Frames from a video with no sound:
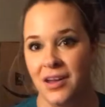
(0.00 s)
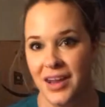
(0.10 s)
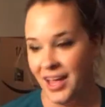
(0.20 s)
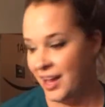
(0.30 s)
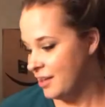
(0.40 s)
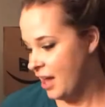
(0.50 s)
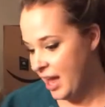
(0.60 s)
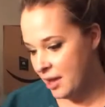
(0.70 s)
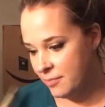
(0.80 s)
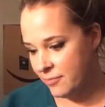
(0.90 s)
on hand.
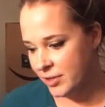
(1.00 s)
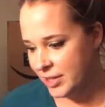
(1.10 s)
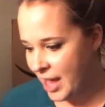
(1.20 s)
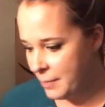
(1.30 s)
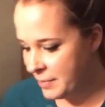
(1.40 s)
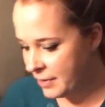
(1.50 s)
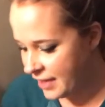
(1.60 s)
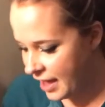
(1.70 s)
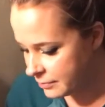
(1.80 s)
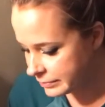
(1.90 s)
I am really happy about
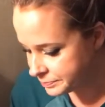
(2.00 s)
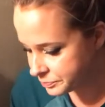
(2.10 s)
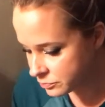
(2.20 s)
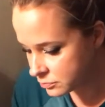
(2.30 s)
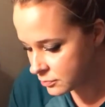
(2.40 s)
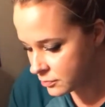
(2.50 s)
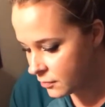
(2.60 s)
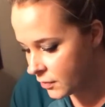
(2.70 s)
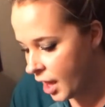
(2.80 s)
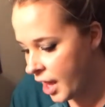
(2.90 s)
that.
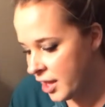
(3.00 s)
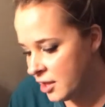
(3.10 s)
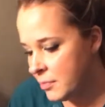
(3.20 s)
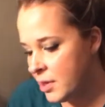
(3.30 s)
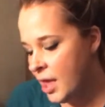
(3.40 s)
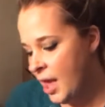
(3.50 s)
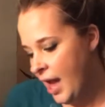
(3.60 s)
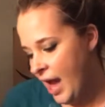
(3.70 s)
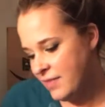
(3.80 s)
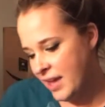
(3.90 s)
Um,
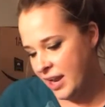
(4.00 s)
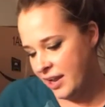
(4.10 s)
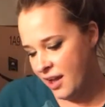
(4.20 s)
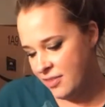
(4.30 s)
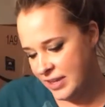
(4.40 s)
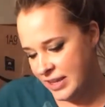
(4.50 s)
and then I got